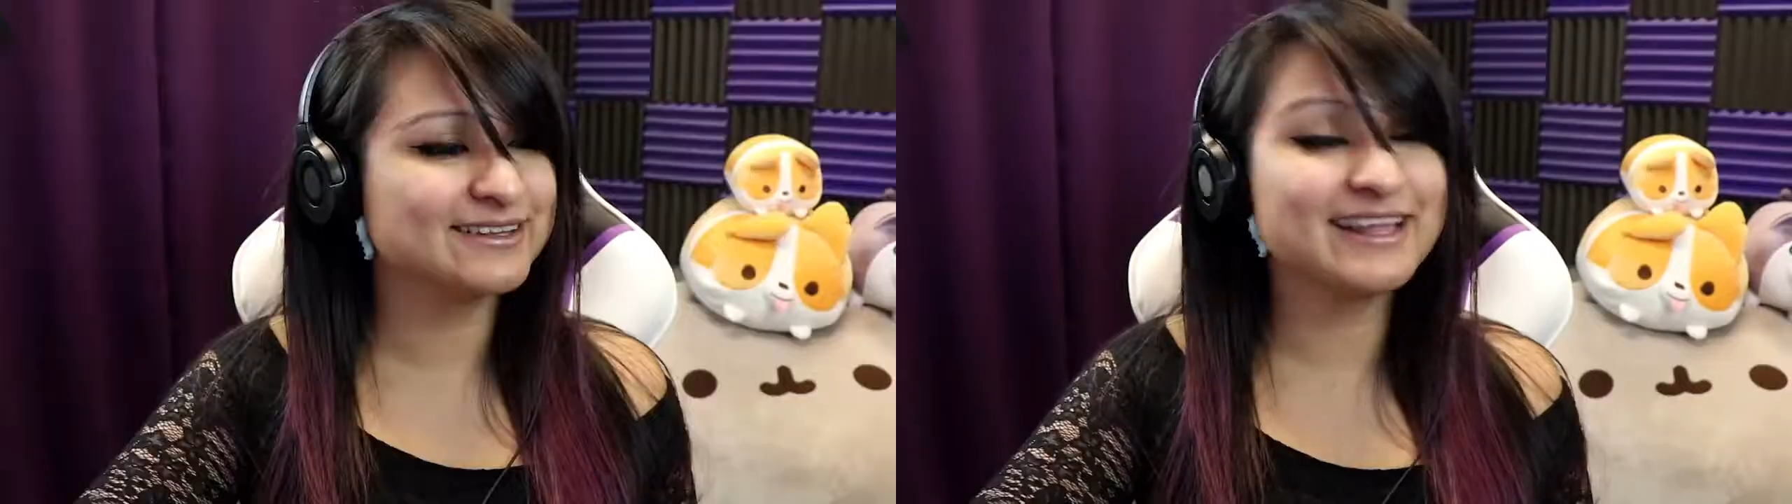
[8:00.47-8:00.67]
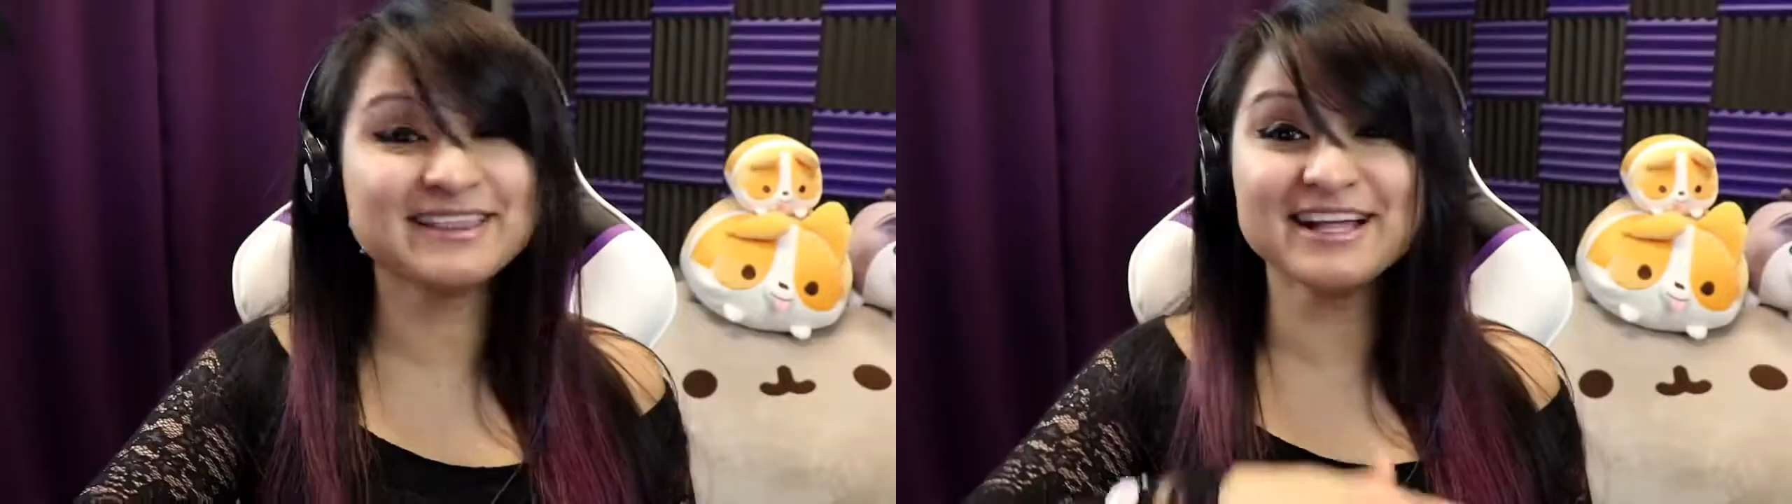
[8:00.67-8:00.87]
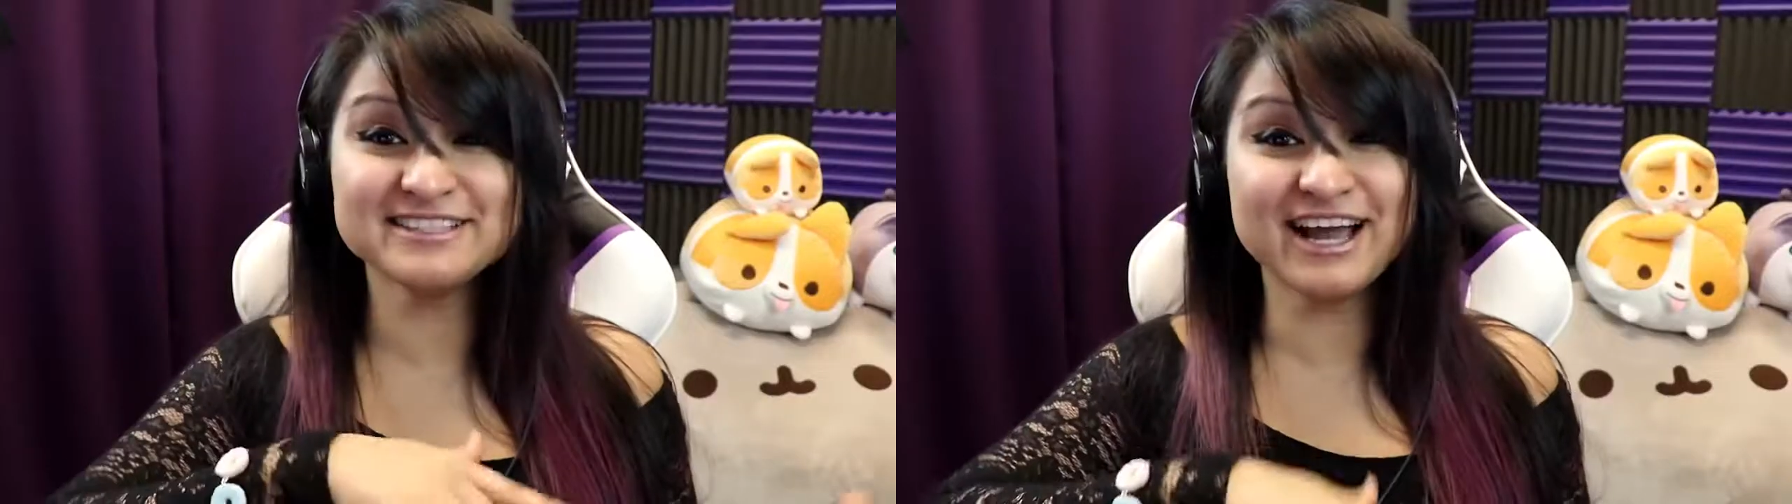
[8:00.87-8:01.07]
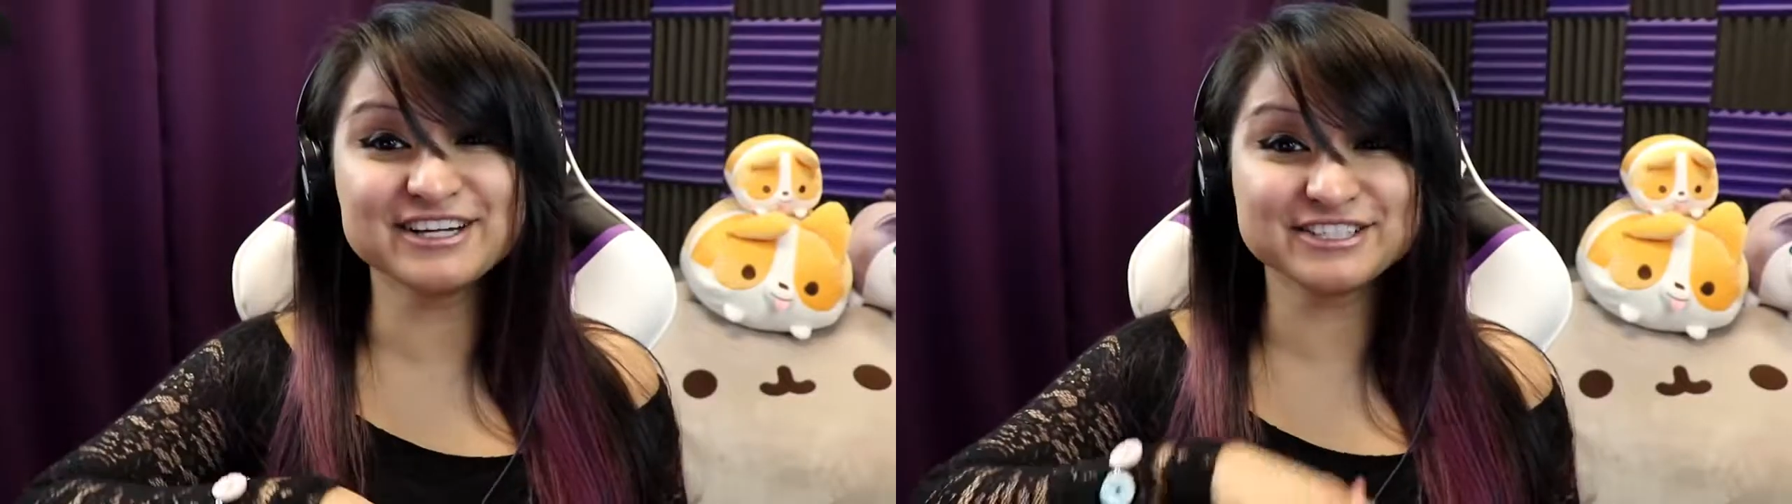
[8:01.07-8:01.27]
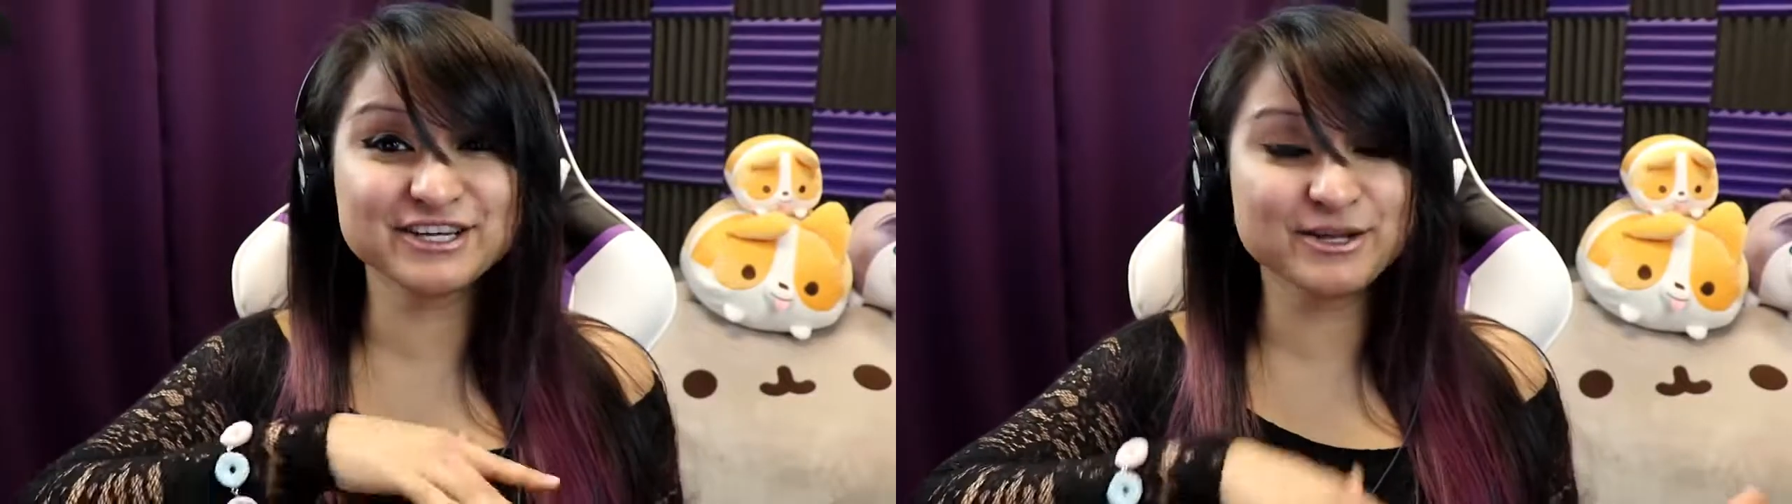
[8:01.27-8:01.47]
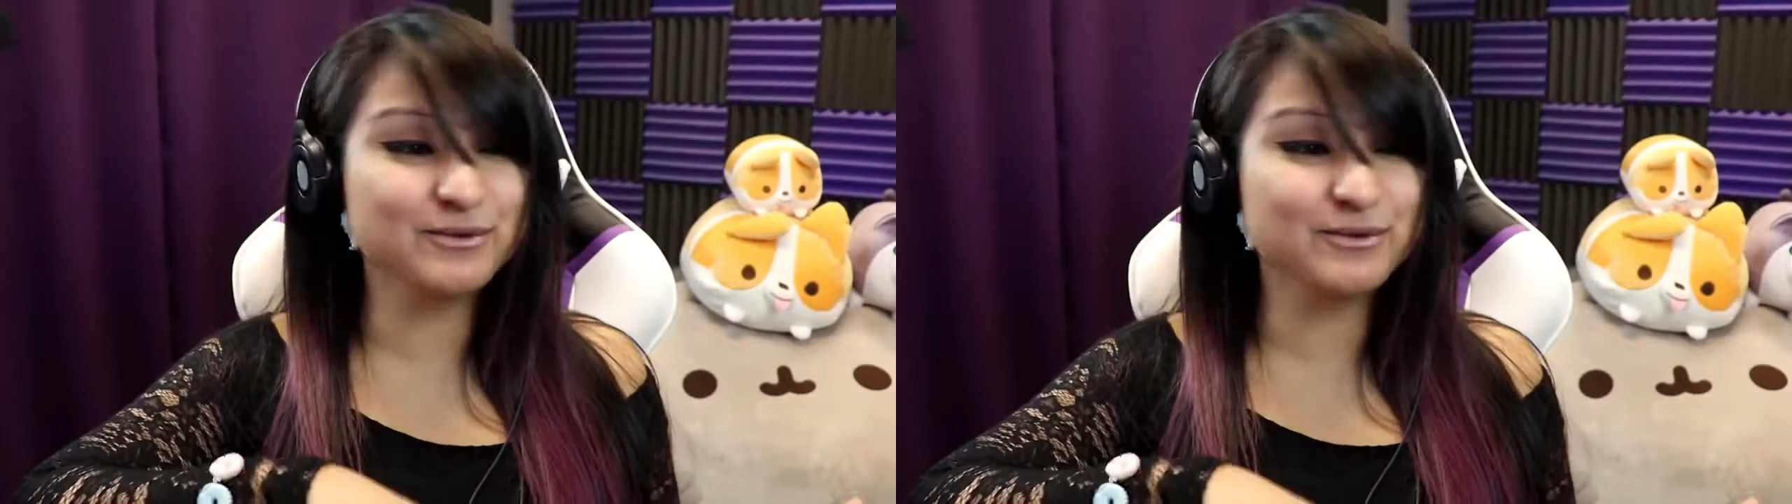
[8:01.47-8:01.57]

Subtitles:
Like, that's actually a good